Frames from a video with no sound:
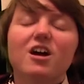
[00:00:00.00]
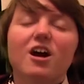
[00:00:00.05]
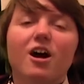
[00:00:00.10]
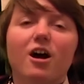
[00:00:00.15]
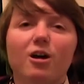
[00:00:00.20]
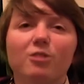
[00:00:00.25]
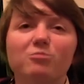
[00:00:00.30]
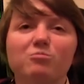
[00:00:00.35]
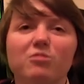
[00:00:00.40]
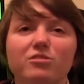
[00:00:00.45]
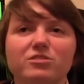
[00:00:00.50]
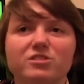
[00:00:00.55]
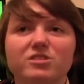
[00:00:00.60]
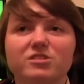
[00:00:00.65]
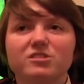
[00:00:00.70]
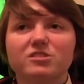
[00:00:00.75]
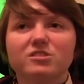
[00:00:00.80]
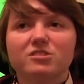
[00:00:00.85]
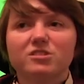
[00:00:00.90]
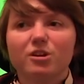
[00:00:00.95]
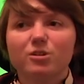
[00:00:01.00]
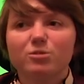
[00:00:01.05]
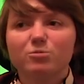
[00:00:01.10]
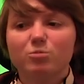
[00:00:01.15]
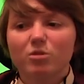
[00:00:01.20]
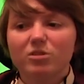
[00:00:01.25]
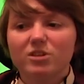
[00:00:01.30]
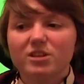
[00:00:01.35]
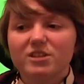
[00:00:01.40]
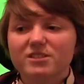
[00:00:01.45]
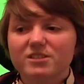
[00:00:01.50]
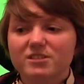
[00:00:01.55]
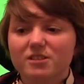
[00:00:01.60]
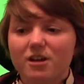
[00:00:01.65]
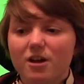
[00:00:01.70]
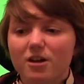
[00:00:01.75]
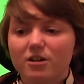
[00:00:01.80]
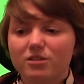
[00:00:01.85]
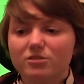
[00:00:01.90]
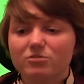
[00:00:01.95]
uh, whereas the third one is
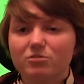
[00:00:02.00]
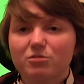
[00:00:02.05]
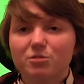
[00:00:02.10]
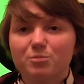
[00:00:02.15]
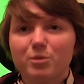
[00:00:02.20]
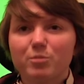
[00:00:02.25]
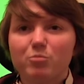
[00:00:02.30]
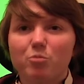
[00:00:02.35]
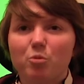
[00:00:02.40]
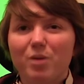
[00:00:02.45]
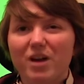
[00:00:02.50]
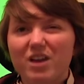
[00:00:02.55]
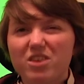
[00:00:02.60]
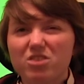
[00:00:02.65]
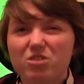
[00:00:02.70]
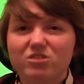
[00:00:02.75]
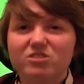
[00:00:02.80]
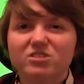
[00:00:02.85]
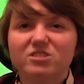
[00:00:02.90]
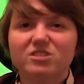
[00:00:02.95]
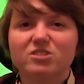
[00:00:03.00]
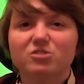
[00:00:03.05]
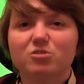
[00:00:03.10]
uh, has got a bit more pathos and it.